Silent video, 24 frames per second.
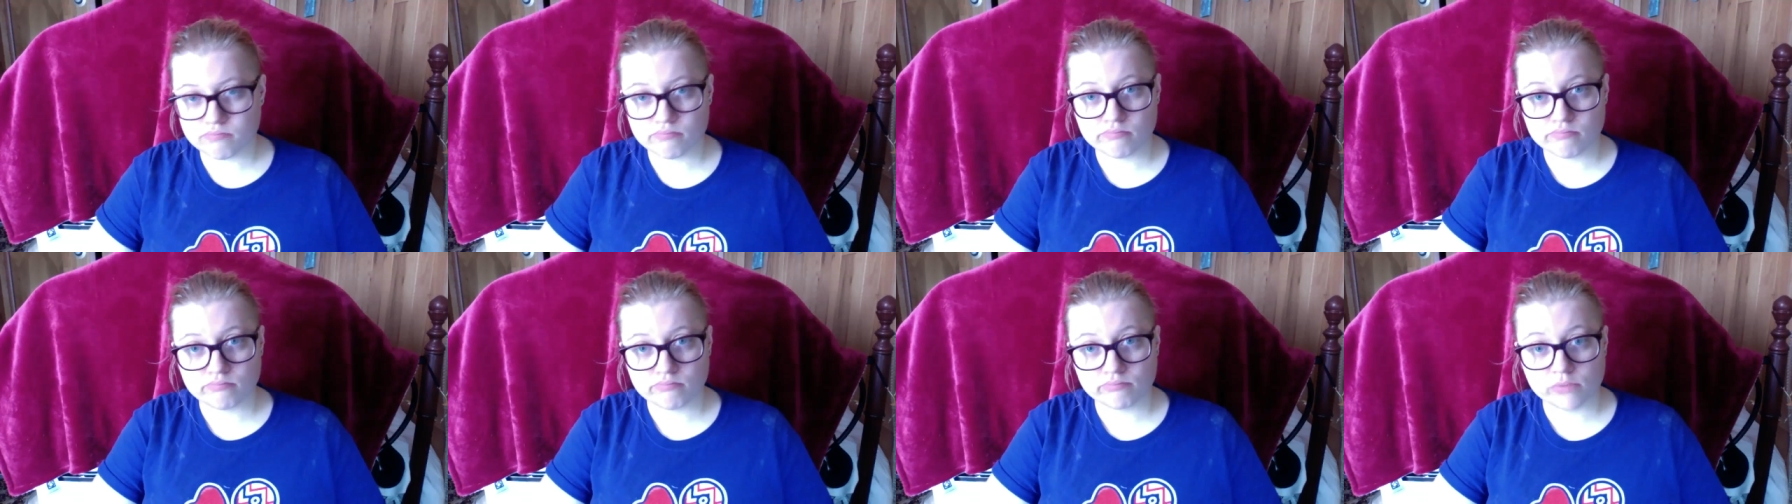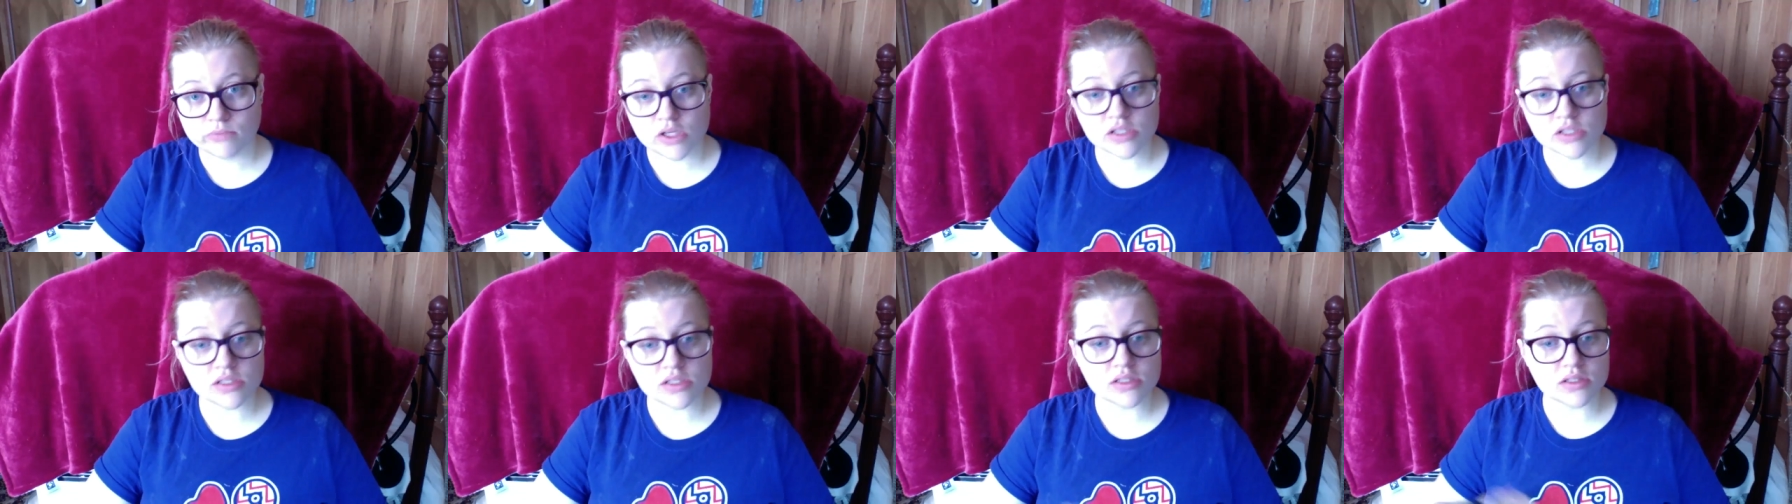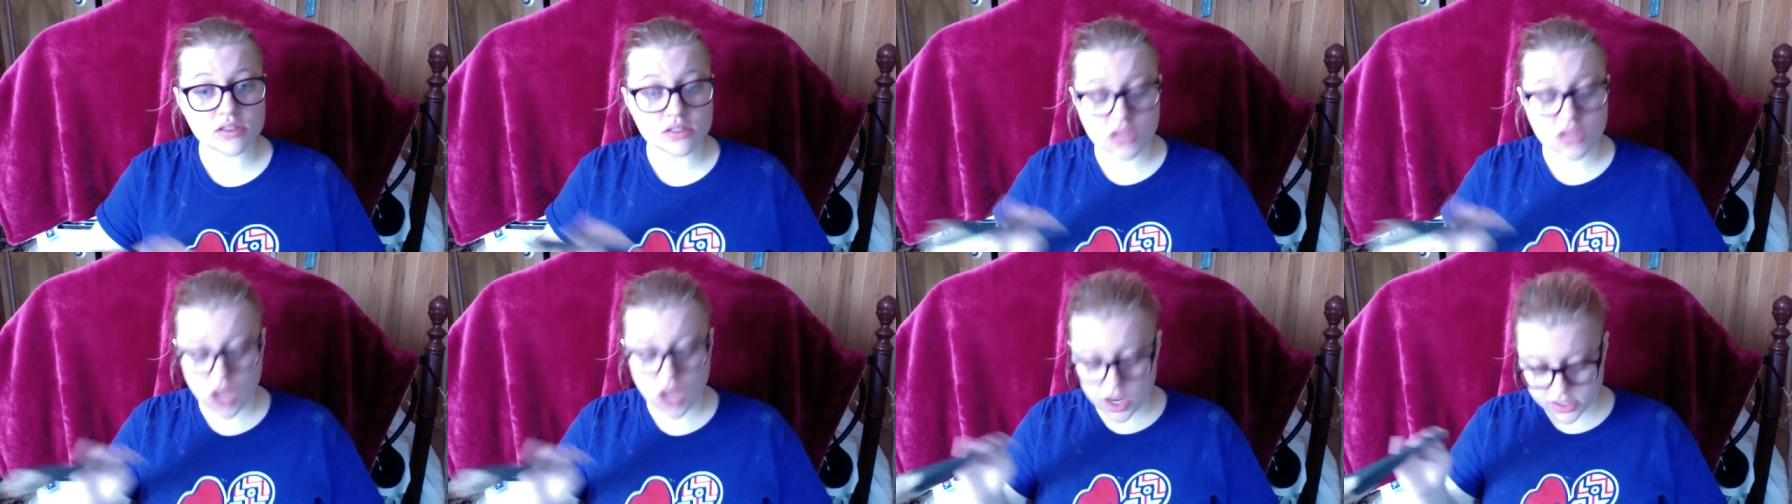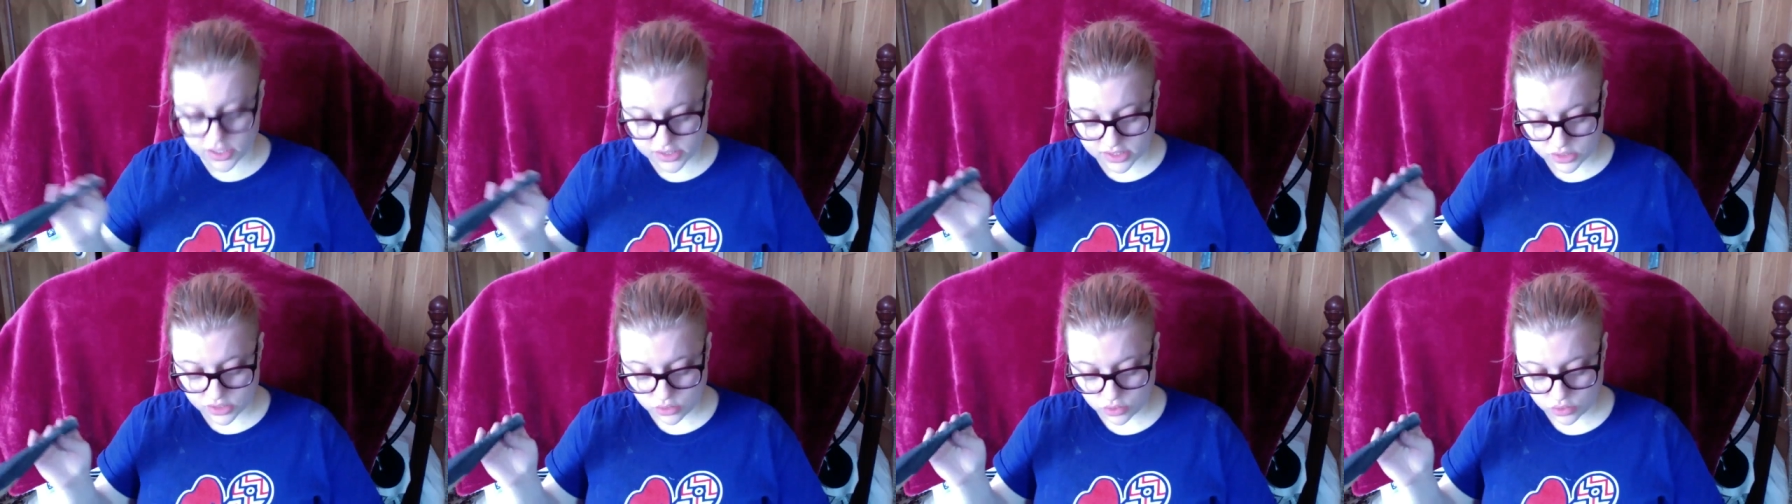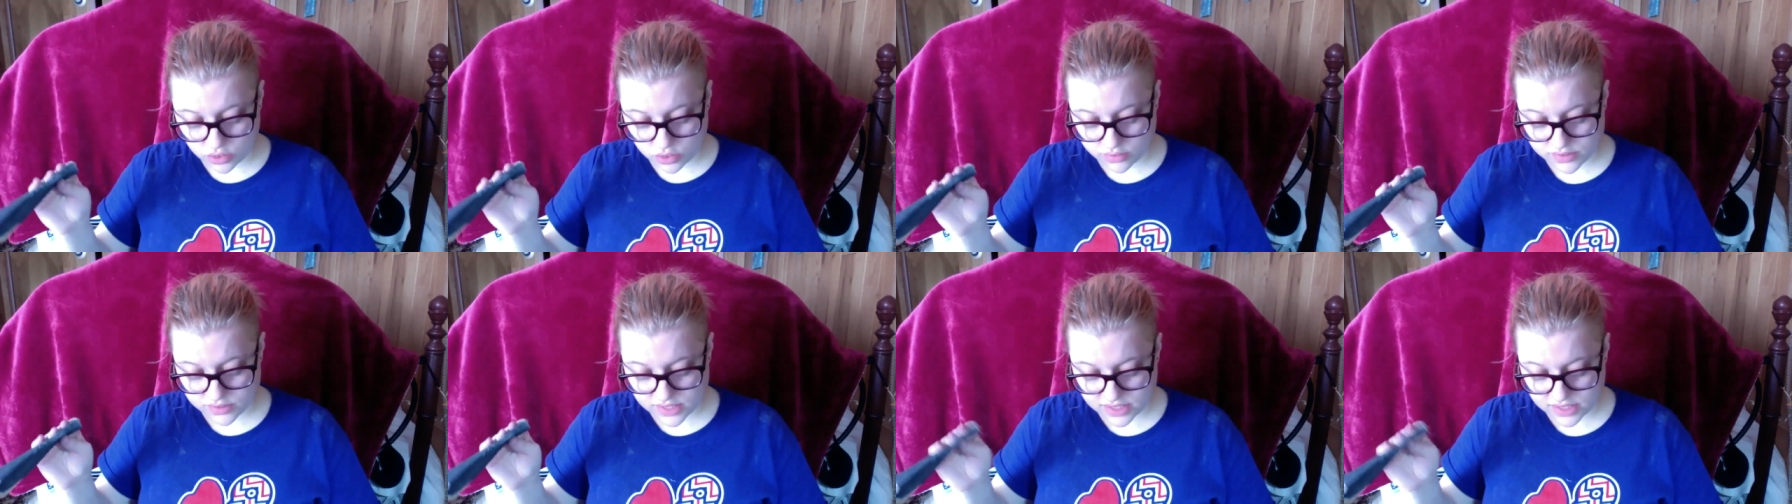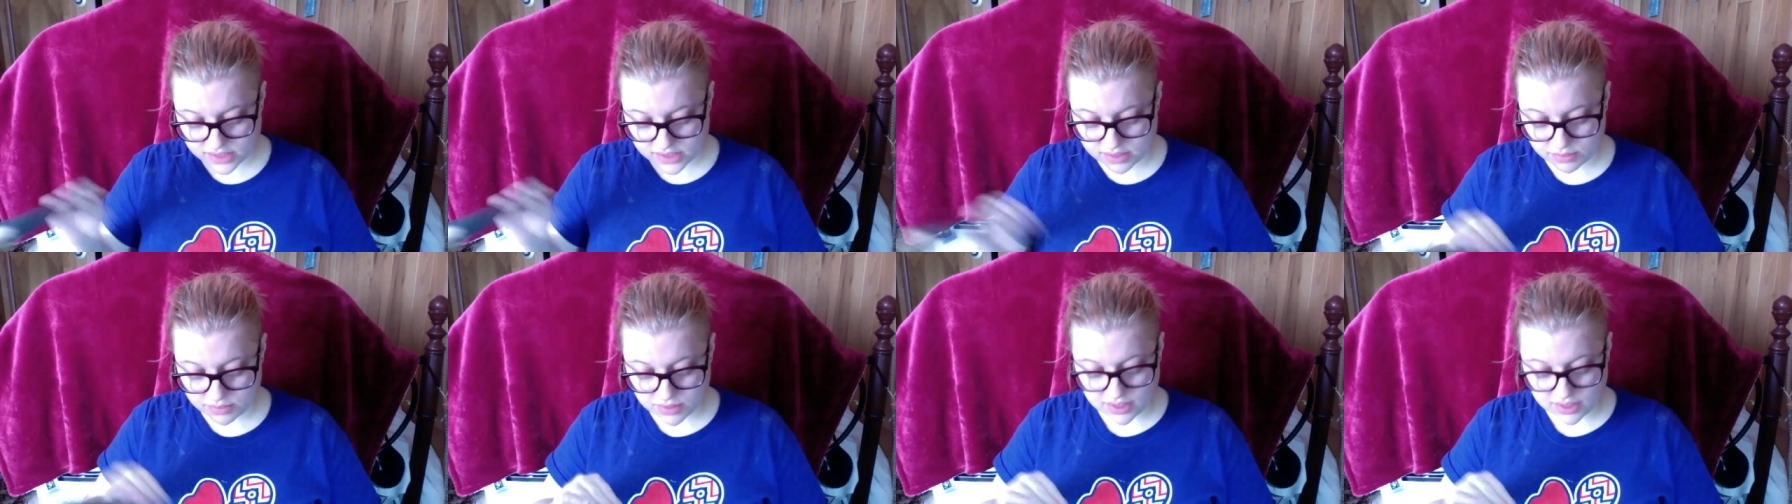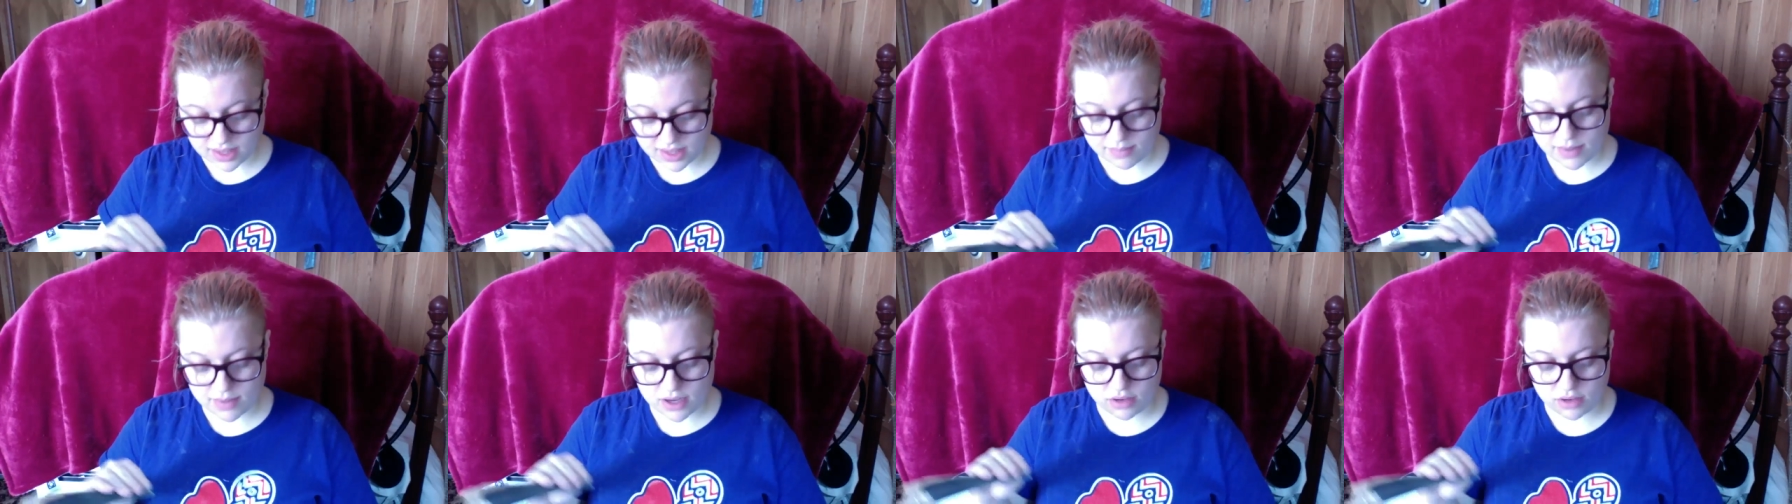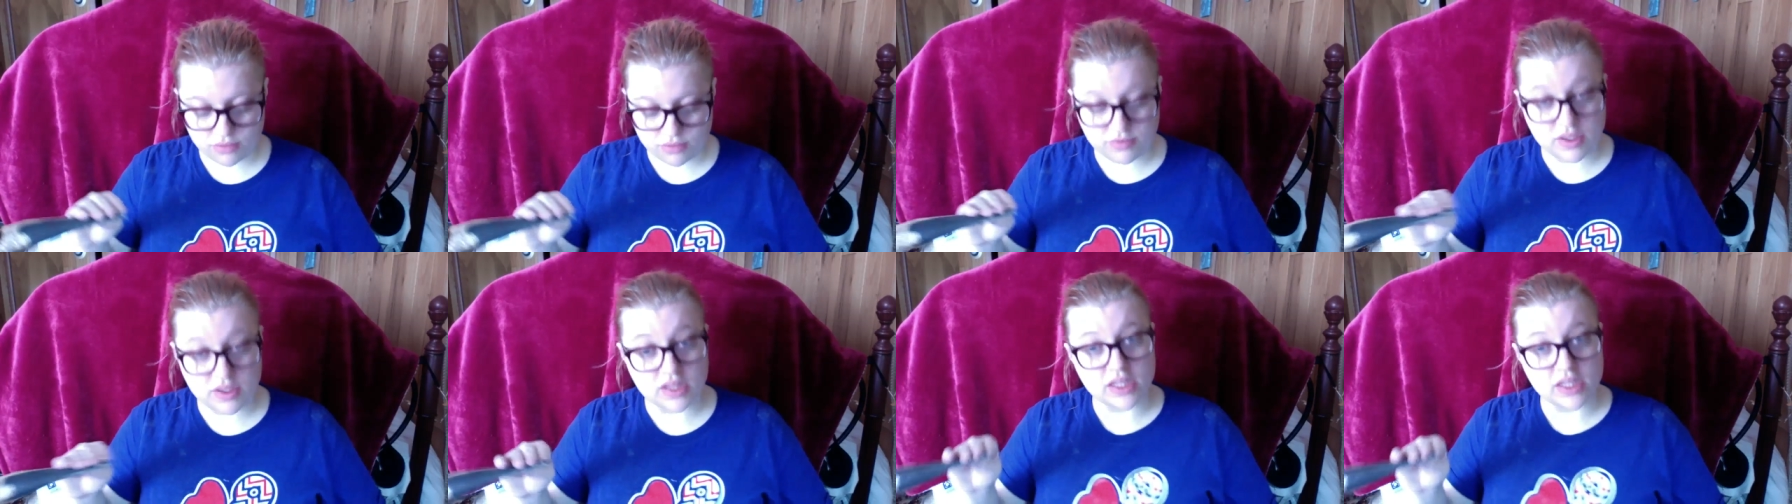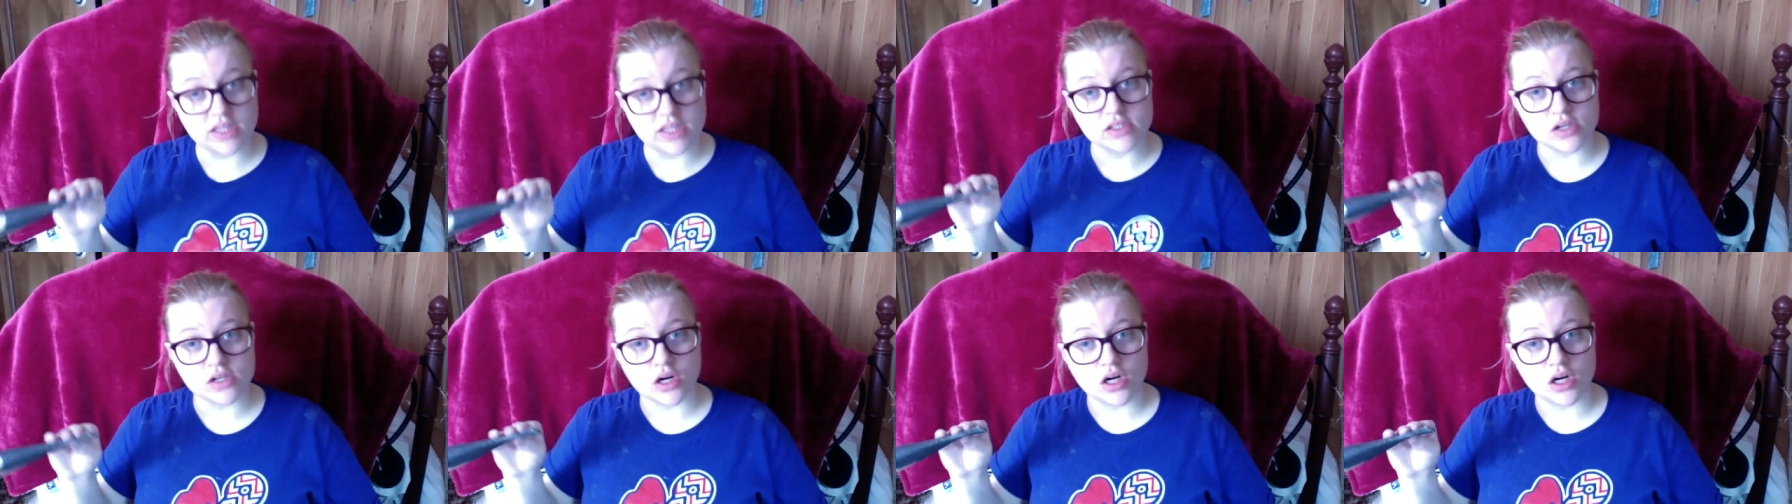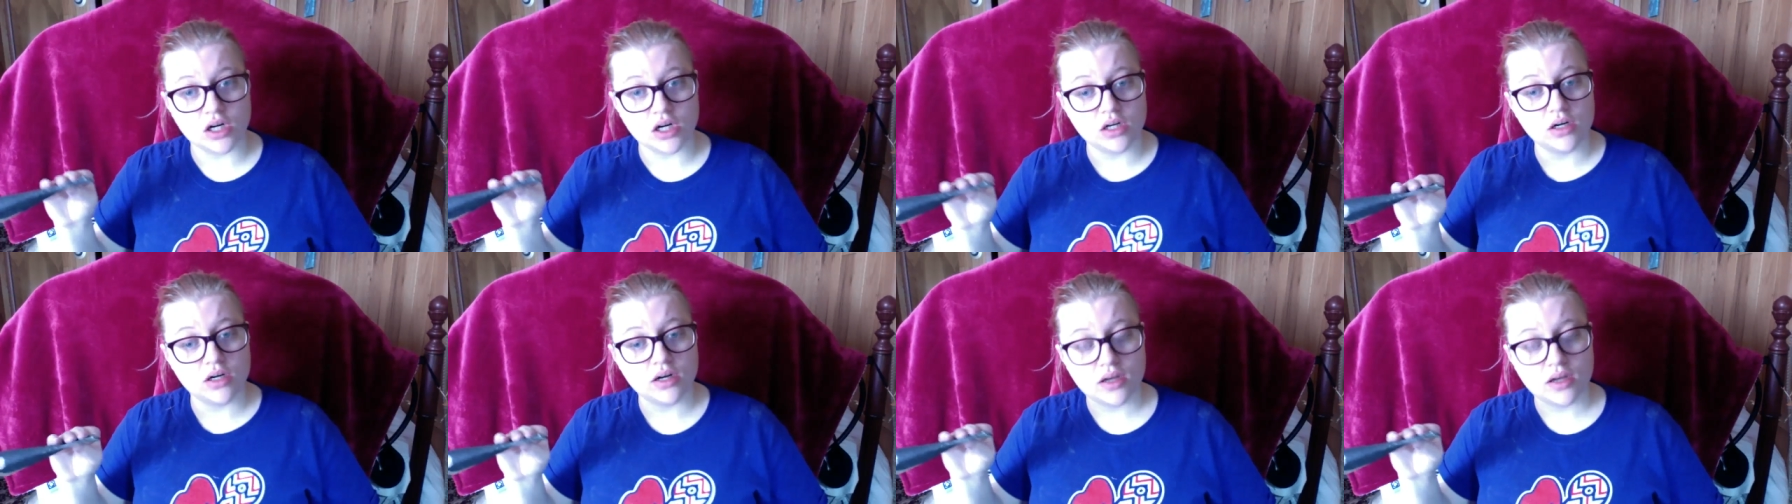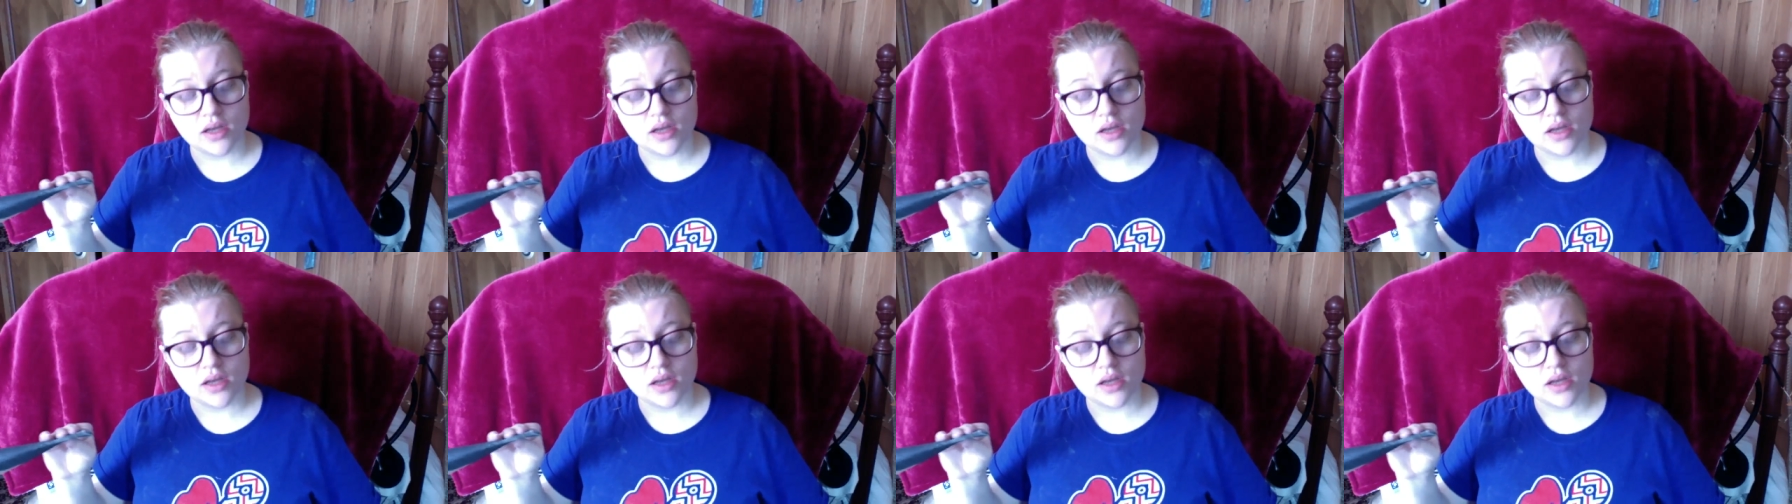Because honestly, you could have said something that made her feelings hurt,